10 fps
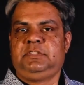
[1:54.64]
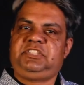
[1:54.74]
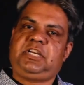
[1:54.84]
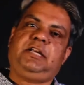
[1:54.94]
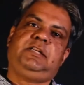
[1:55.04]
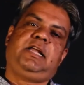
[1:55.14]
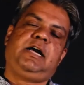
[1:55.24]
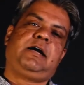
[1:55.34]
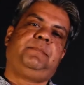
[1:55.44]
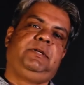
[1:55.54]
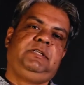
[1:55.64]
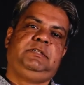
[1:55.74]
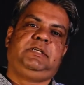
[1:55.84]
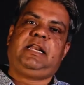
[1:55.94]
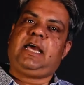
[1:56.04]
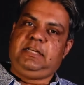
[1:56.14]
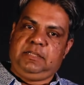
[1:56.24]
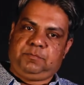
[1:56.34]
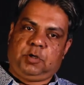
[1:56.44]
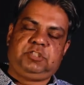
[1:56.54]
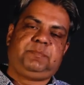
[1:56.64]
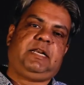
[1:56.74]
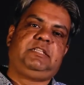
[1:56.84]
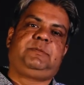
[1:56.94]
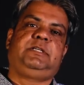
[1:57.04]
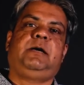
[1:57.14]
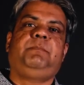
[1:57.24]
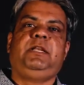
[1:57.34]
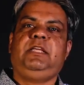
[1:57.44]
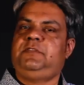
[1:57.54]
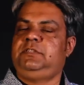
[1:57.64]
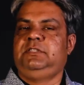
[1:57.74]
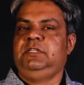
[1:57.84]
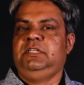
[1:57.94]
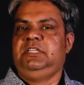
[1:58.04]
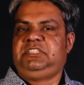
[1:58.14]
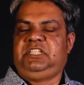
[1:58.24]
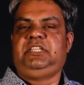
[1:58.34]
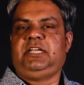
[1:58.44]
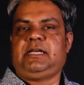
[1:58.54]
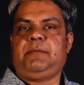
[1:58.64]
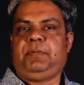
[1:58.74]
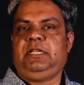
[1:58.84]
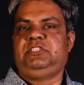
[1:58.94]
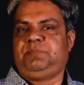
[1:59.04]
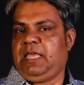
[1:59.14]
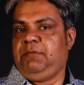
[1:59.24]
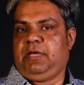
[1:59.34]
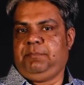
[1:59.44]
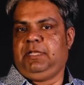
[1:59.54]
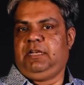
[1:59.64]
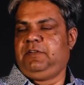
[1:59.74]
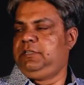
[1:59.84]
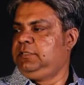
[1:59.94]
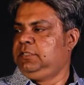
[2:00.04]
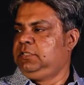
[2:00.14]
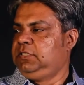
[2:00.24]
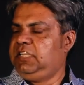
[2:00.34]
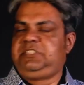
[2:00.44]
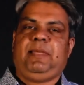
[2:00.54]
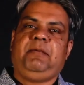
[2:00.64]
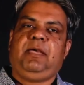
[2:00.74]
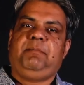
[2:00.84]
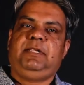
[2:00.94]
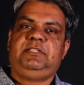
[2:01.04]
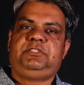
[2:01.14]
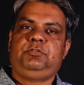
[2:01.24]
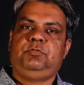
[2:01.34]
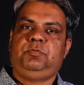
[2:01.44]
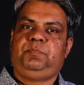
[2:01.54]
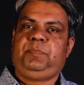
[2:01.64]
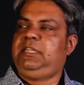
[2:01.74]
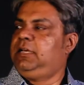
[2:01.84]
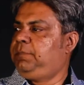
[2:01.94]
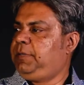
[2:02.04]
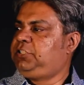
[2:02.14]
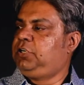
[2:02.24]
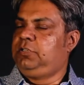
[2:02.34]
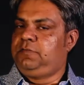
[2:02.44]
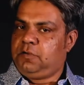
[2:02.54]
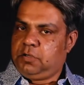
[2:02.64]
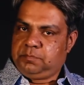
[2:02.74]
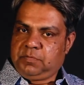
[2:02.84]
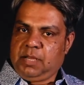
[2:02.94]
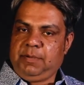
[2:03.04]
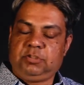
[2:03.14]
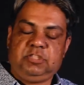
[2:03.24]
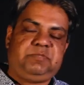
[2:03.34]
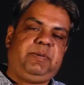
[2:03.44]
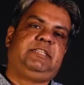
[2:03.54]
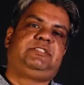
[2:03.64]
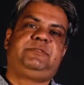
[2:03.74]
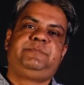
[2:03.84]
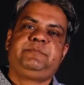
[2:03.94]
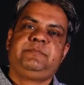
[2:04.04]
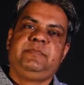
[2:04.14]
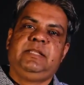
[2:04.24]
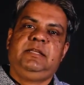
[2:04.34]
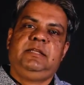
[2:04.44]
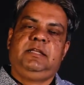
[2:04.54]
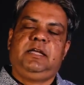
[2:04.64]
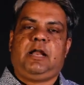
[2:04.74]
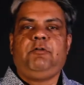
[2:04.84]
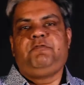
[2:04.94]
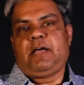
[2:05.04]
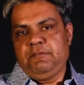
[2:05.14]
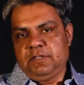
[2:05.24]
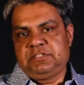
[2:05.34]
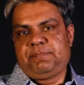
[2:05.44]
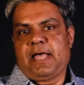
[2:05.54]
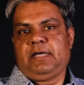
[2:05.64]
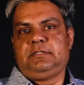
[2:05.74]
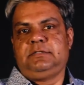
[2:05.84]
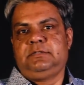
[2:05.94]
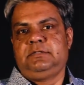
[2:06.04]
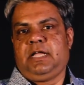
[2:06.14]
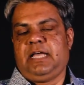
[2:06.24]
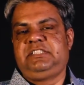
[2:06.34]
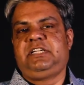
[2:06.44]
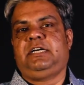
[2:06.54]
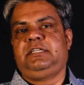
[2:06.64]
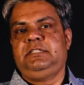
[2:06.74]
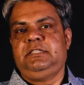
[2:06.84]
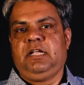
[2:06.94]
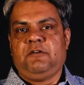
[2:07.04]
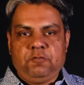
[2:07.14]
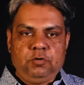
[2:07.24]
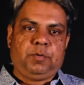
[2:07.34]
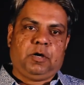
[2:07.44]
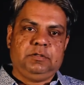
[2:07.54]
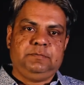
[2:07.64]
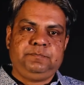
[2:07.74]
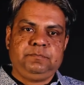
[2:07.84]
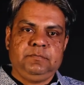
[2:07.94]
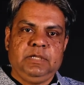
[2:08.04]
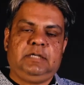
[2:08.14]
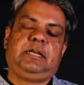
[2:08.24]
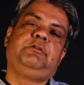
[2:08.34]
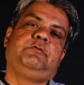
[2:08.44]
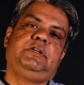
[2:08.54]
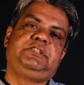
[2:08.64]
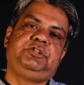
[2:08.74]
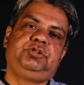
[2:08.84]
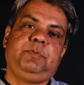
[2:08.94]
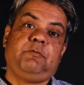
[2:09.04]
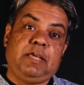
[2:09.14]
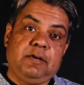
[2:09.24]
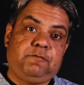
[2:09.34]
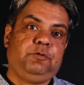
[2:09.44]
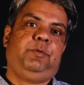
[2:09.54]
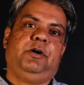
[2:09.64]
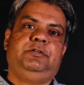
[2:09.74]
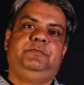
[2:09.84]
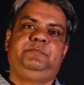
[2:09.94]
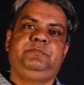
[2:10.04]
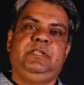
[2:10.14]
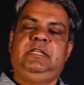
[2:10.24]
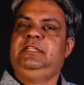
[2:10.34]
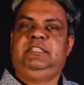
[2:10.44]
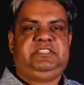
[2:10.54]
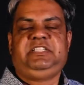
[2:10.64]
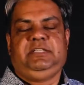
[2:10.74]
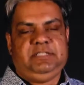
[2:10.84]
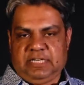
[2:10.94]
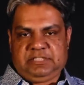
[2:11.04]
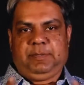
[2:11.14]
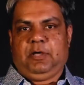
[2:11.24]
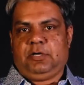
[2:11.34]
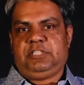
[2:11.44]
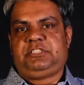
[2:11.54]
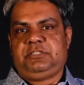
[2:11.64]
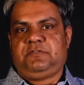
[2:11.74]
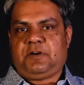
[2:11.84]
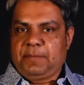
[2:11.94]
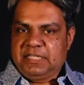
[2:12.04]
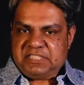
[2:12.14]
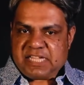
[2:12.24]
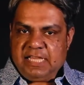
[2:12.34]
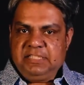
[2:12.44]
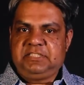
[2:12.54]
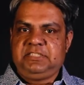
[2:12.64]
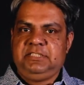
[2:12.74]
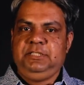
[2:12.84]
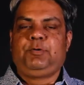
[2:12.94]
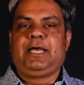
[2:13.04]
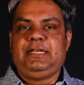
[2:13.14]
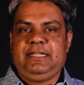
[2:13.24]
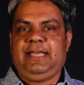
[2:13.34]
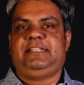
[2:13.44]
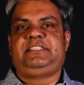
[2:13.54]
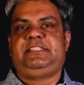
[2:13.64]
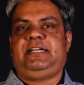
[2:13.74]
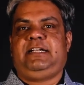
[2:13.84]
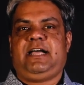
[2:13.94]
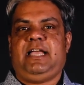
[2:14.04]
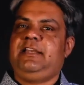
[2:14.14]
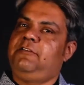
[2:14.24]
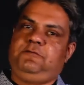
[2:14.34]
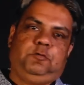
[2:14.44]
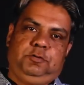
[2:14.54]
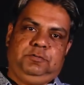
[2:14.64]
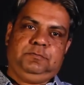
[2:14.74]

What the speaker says: Started a company, an IT project management company. Even still that company is paying my bill, even it's paying my bills to pay the petrol for coming to this place. Around 5 years back, I started a food blog. Now the question should be, why a food blog? See, let's be honest, from my size, you can guess that I love food.